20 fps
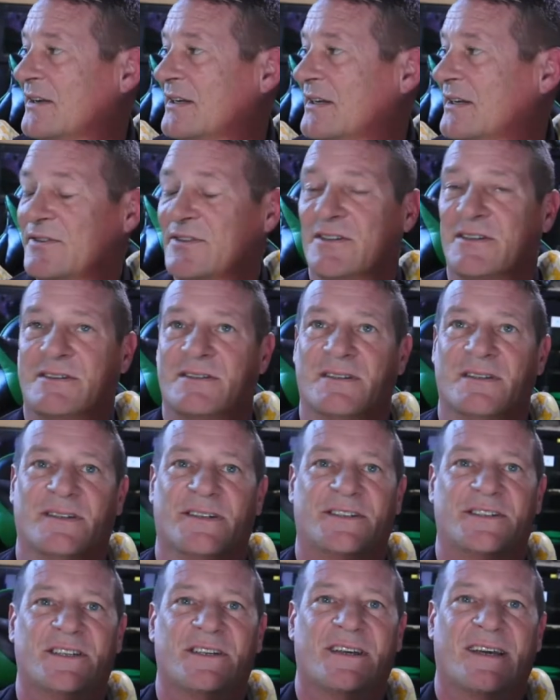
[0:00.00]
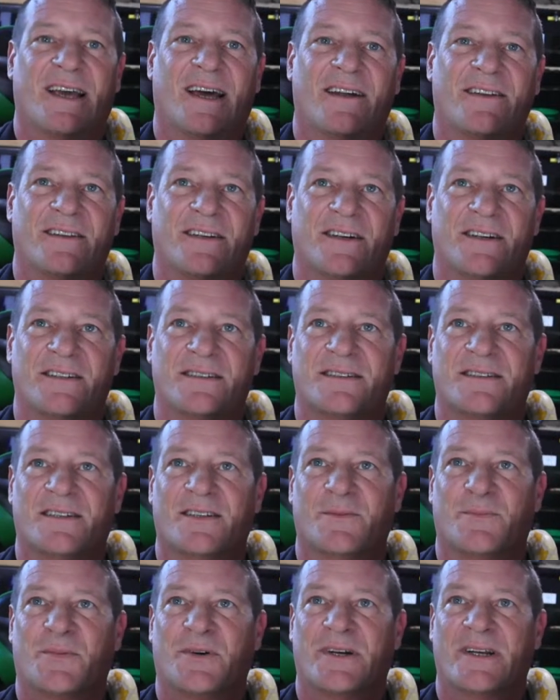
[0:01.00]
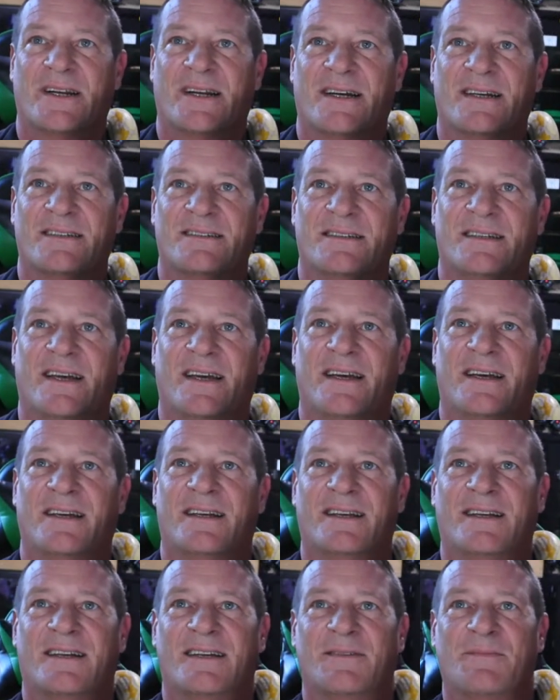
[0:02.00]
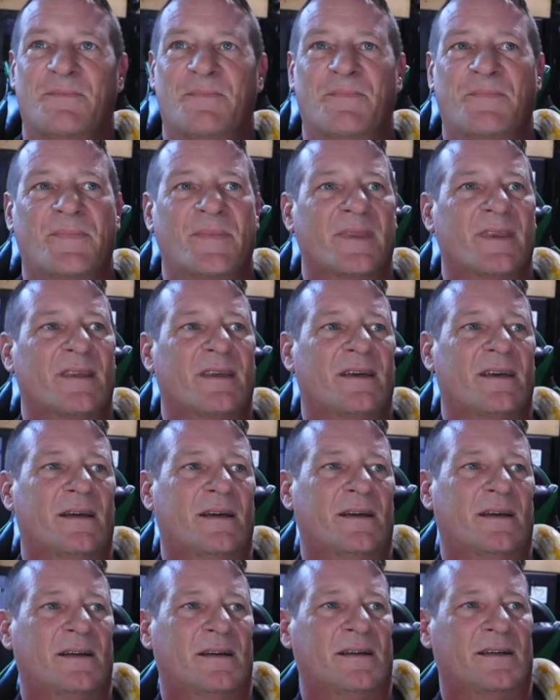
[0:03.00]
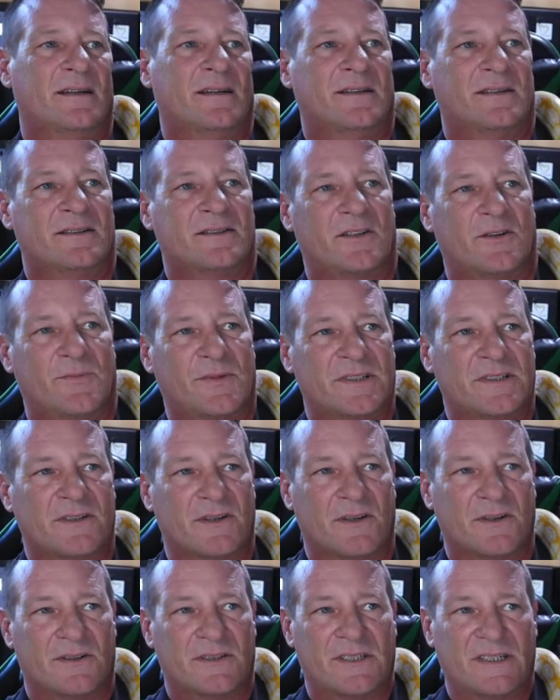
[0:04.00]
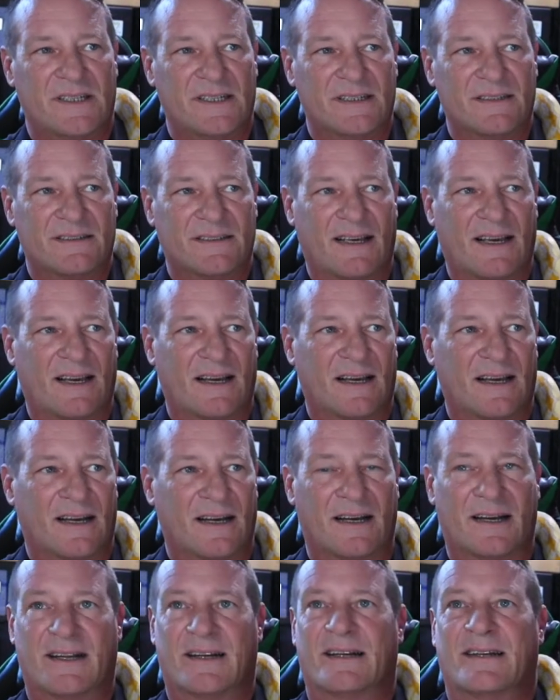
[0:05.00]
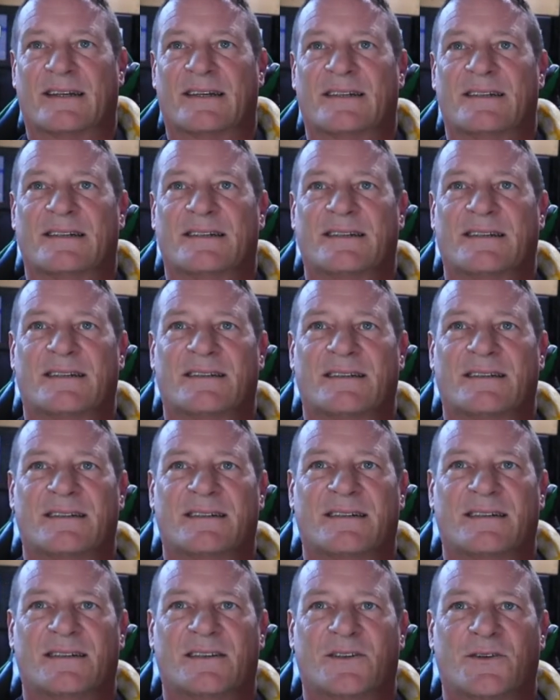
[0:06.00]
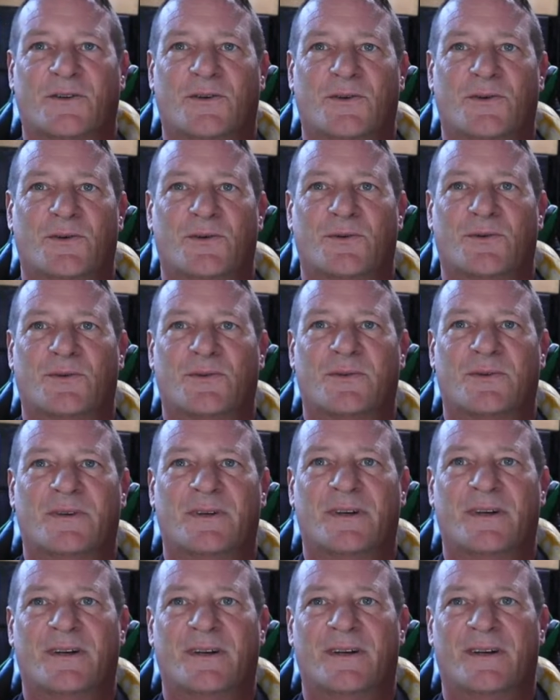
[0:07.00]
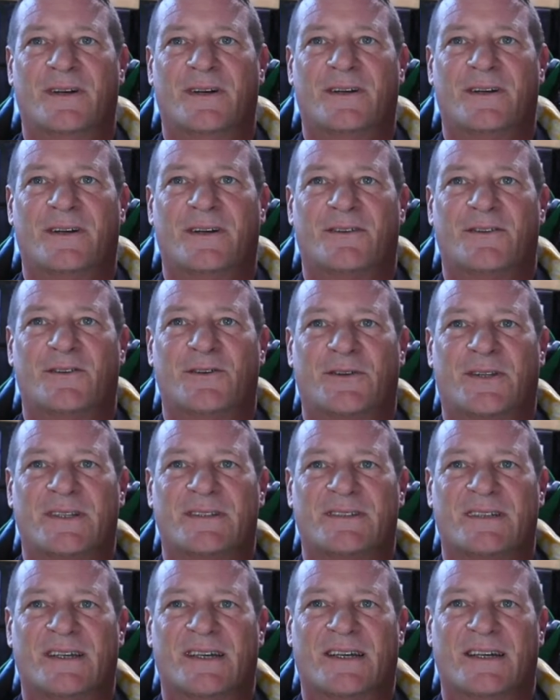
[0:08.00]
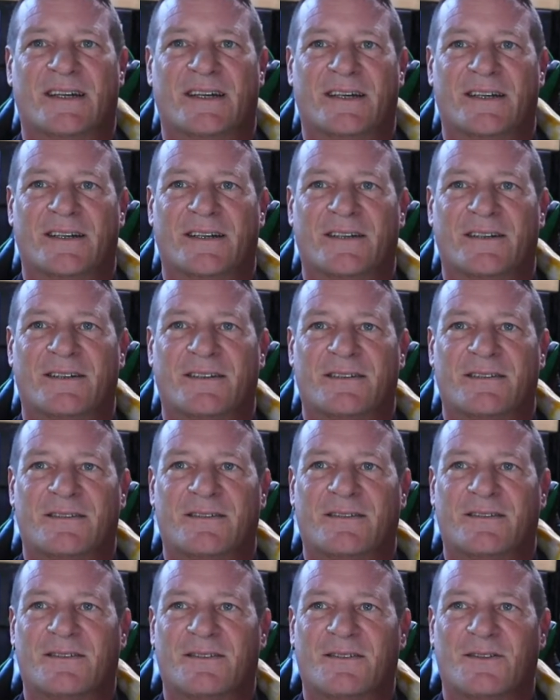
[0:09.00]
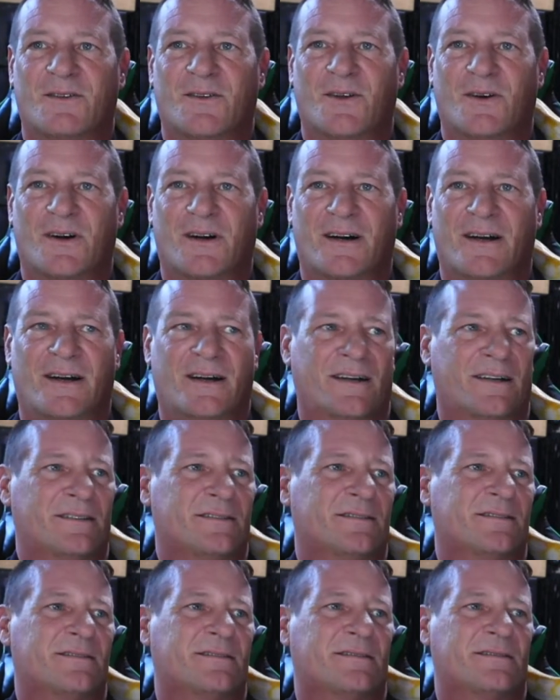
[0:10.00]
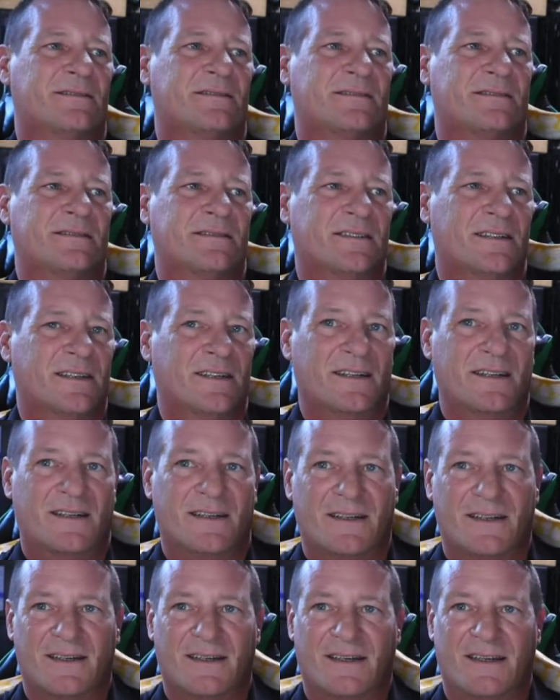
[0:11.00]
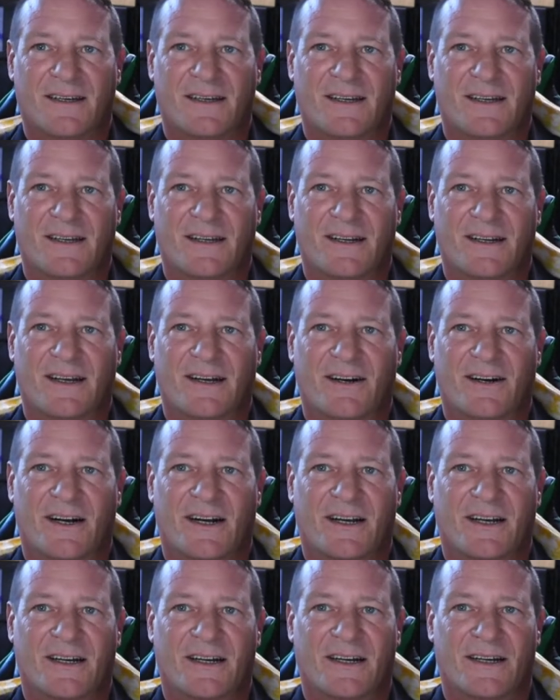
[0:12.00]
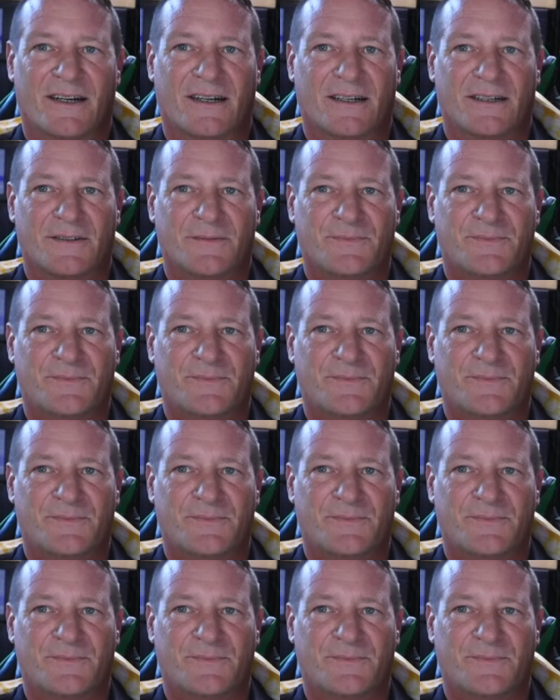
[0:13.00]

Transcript: Even though it's a little chilly out there, it's still a pretty nice day. Serpents OG is on. Hello. Ruth is in. Laura and Erica.